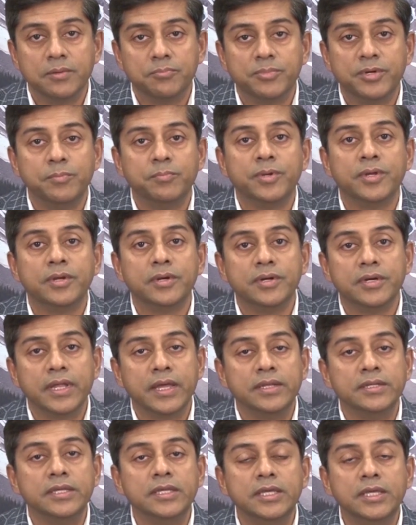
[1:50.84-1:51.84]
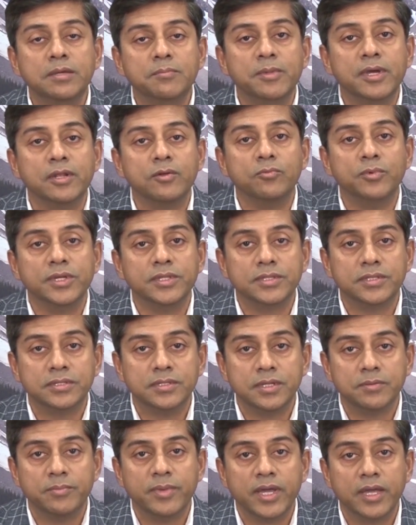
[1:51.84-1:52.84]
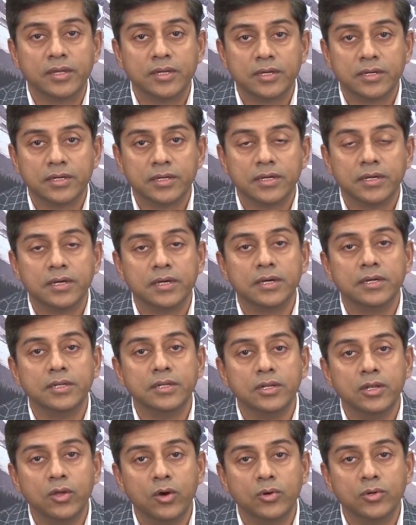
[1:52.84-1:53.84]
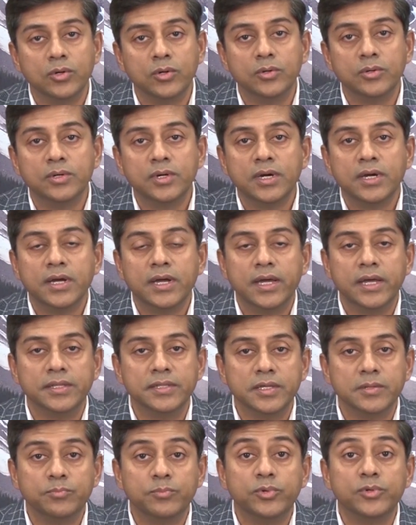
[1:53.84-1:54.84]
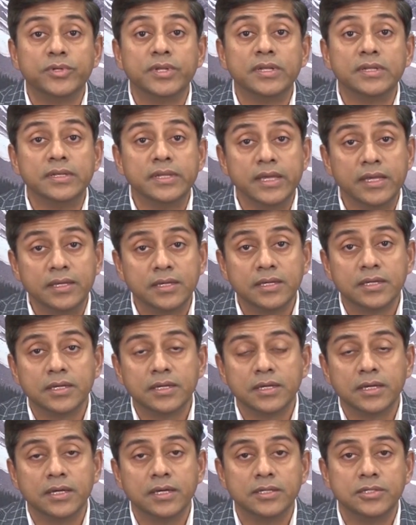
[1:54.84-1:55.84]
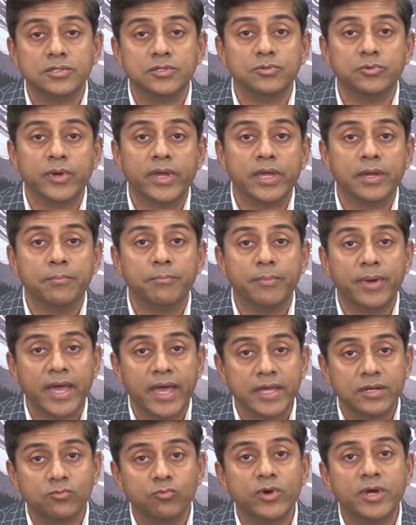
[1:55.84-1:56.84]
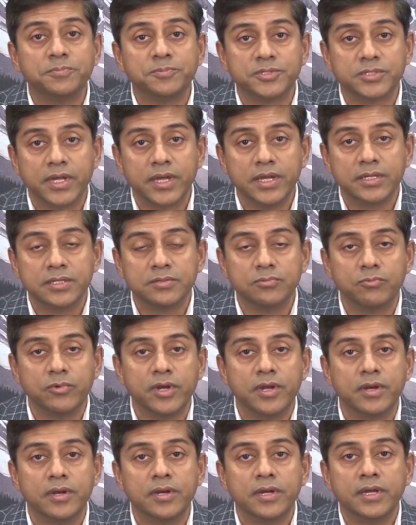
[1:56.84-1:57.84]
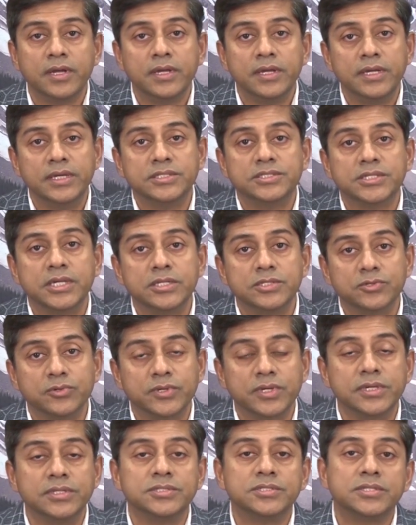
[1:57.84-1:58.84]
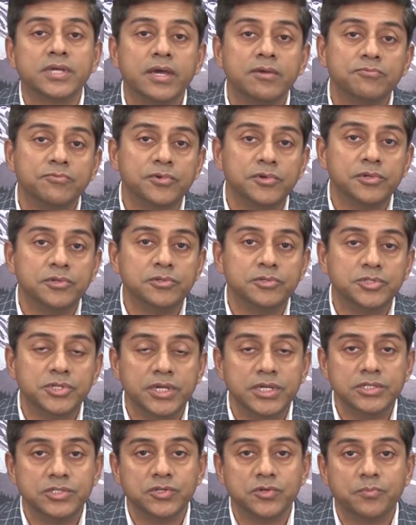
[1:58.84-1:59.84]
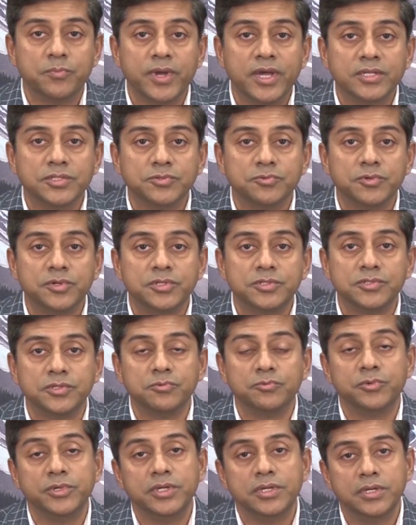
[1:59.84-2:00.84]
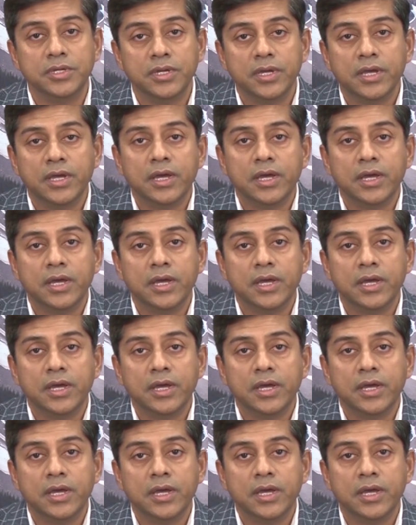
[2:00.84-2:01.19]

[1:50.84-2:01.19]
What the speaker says: prepared an email with the bank logo, and then put a link to a bad website where it says, okay, it's time for you to change your password. So we,